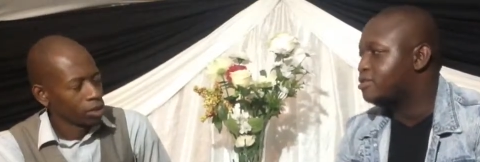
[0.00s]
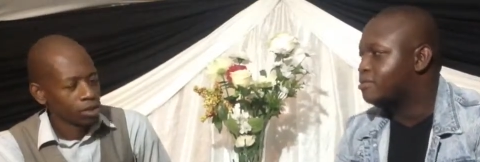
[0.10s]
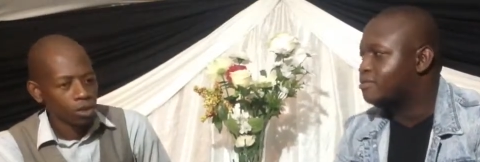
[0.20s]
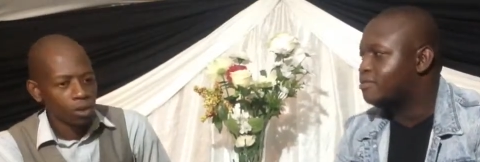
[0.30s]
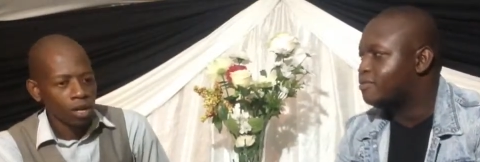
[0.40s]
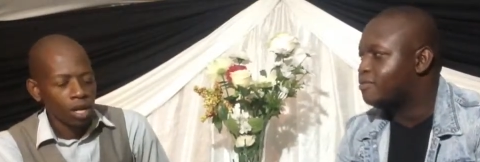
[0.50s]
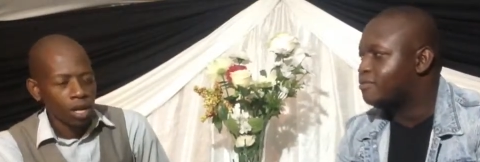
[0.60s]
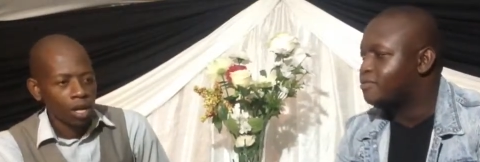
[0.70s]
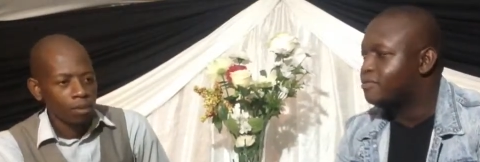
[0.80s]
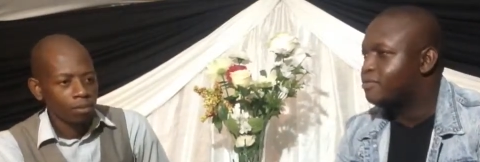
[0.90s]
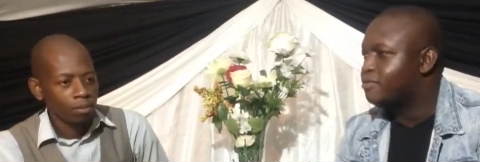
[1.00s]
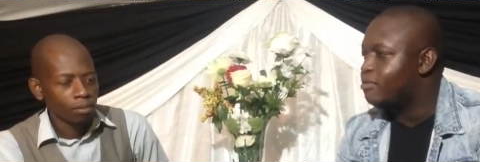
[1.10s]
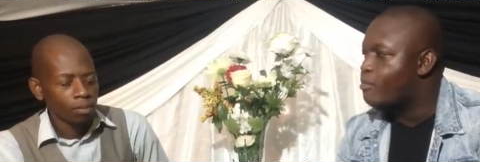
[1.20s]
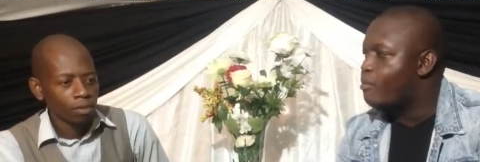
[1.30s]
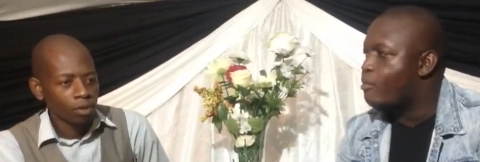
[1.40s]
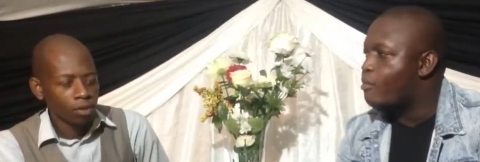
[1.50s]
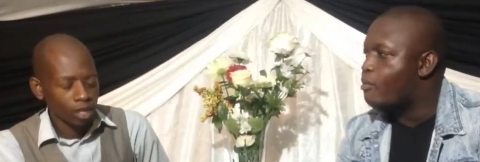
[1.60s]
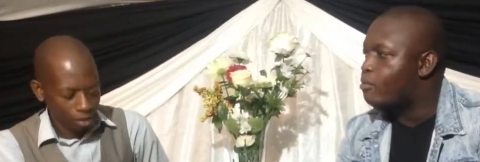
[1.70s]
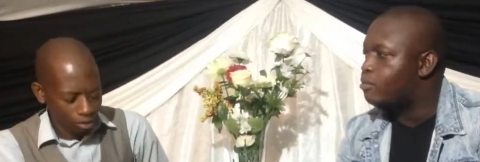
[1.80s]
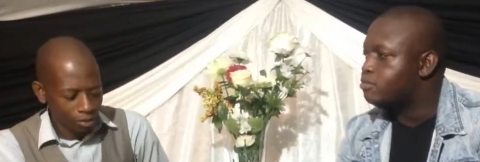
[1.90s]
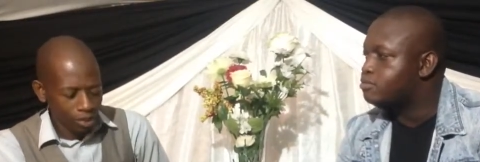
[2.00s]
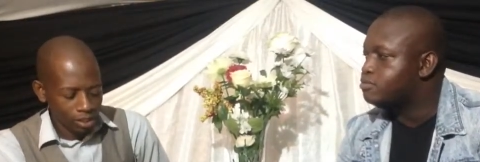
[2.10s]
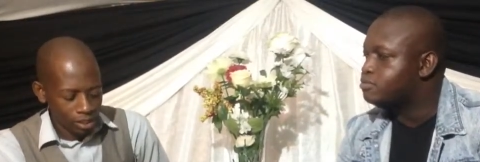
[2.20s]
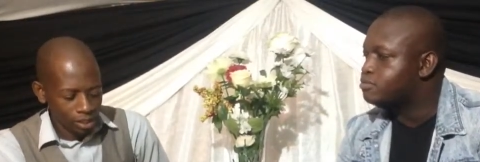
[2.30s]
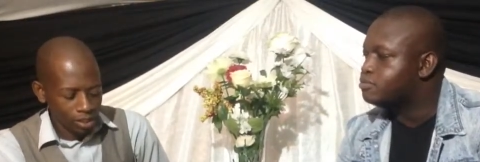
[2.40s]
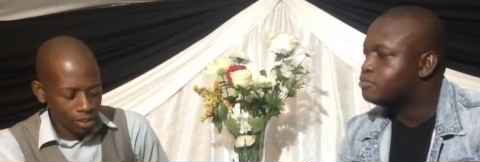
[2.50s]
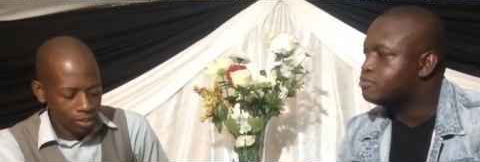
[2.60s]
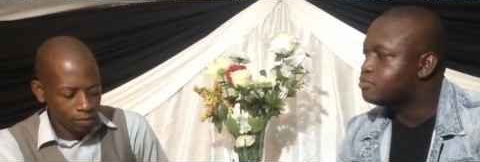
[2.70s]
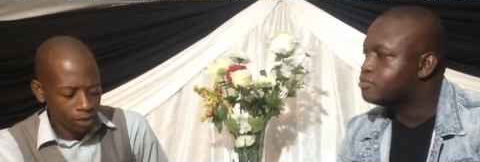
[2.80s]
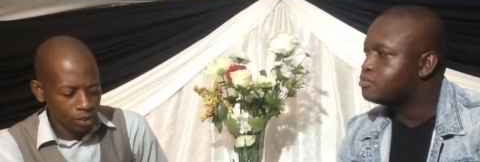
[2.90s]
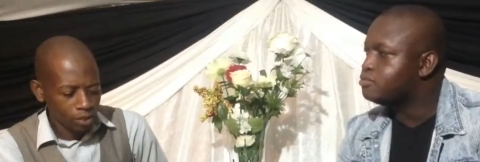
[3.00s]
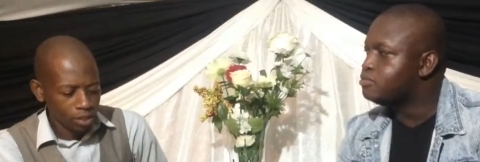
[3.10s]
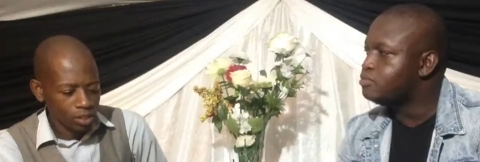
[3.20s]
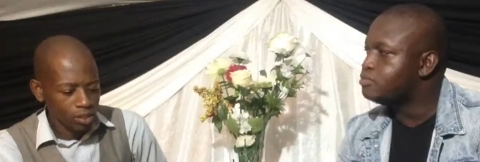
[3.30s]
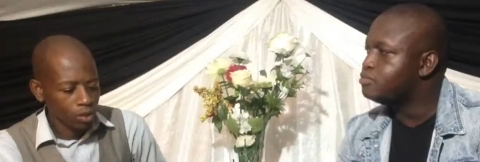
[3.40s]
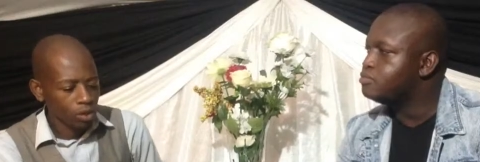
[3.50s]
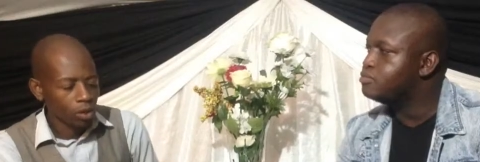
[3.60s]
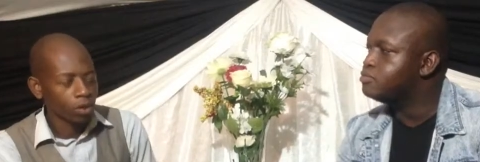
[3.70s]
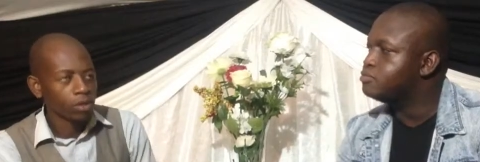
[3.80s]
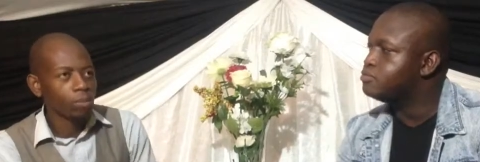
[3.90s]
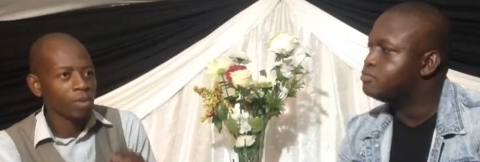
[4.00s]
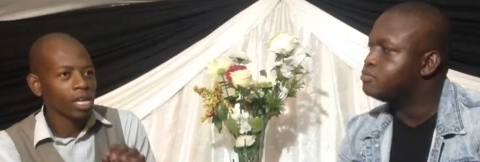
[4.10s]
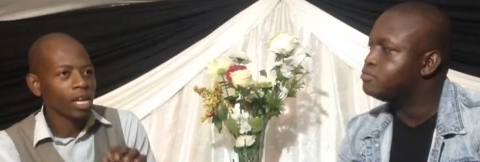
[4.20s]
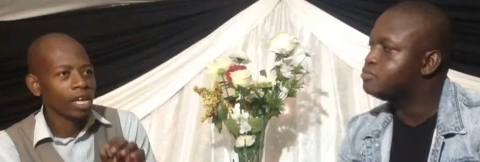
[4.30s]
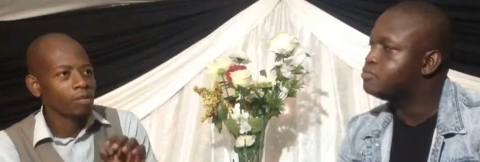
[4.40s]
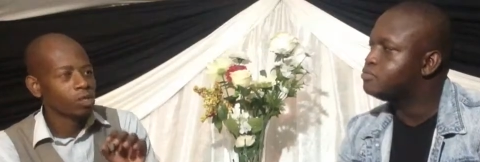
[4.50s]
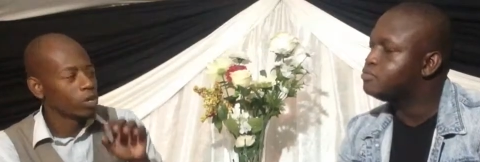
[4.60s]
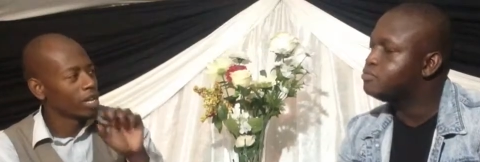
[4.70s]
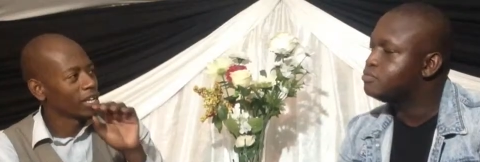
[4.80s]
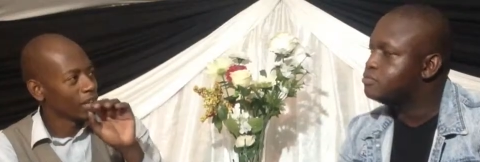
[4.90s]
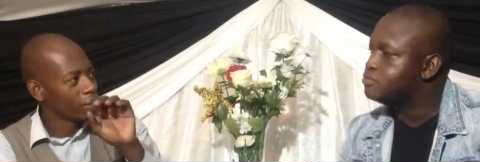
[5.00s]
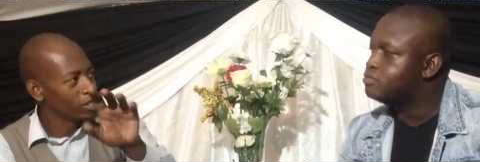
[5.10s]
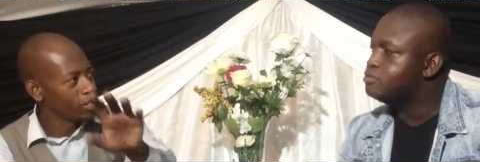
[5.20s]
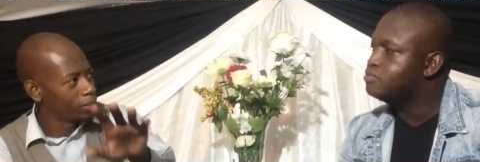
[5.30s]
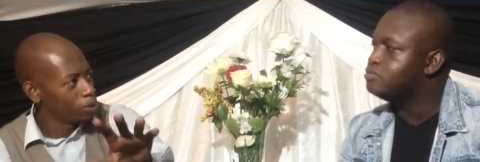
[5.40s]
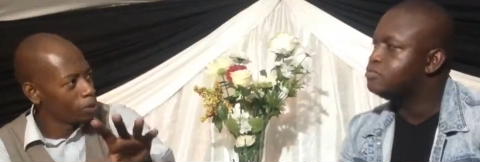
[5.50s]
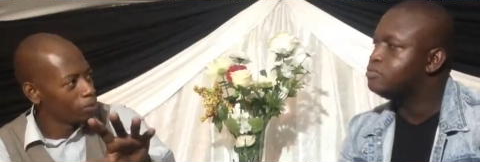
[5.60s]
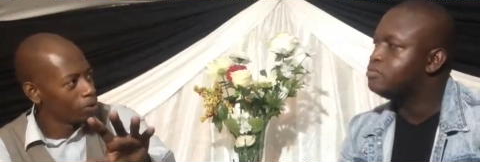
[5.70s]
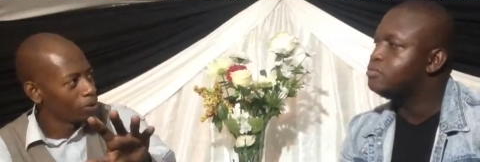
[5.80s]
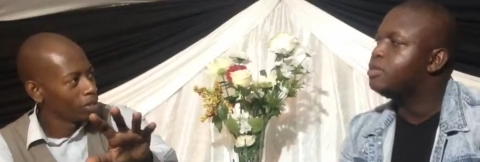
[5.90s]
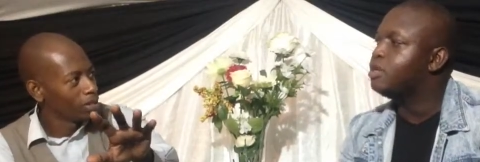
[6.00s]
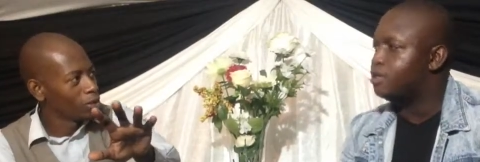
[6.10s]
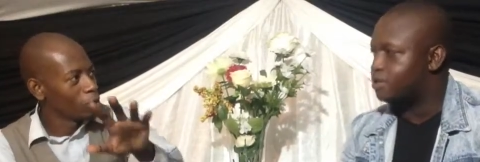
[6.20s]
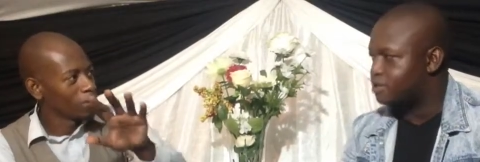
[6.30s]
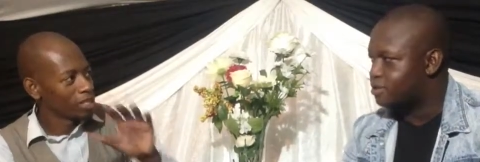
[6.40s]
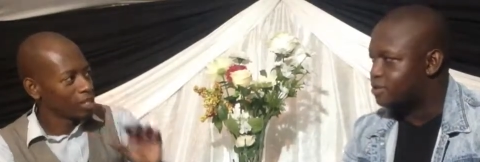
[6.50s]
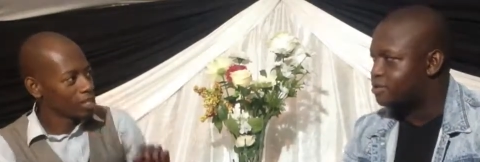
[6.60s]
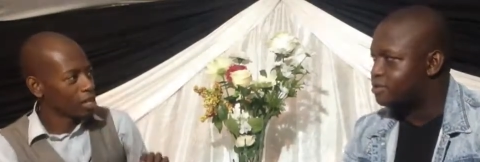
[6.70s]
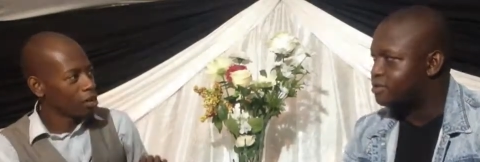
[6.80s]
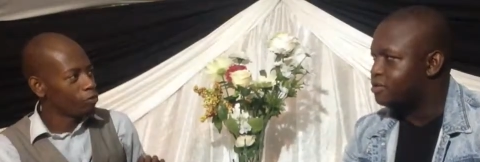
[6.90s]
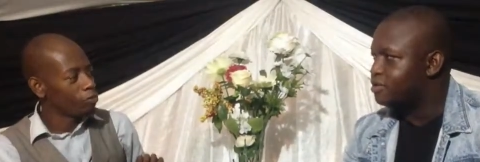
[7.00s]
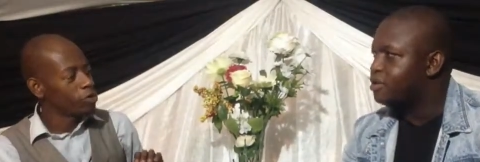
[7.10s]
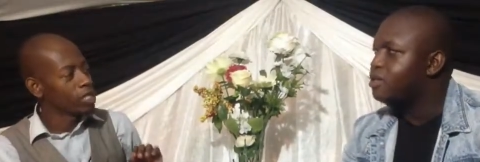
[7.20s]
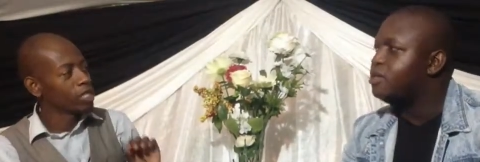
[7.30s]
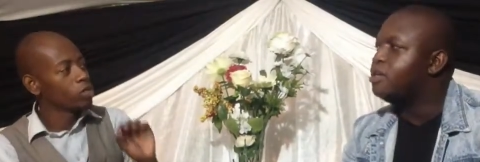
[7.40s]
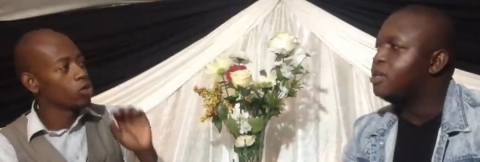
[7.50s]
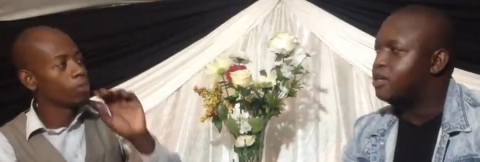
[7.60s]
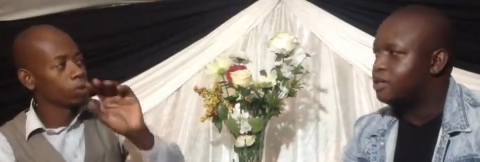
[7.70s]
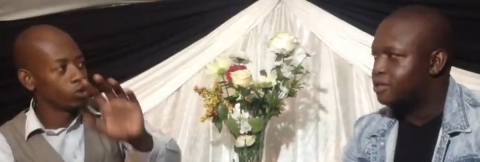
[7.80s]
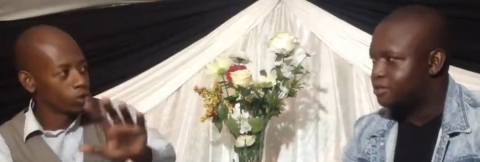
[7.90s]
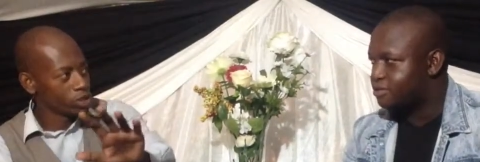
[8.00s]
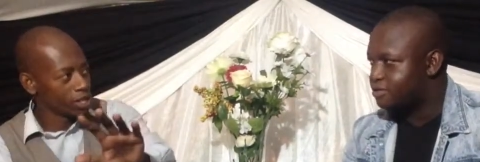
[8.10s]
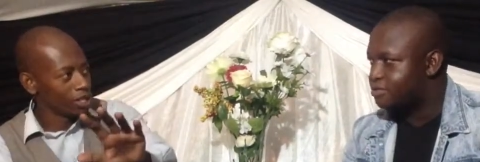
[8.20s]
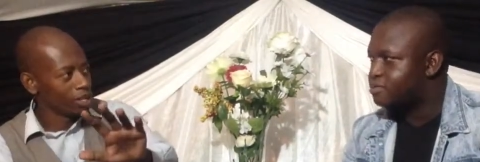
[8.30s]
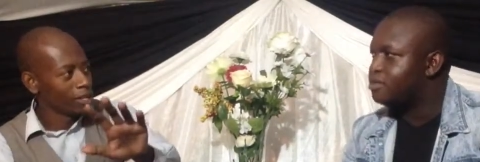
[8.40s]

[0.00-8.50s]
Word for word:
Speaker 1: Okay. So, um, okay, no, that's that's that's very interesting. So your your main aim is to encourage people, yes. no matter the style of music that you are producing,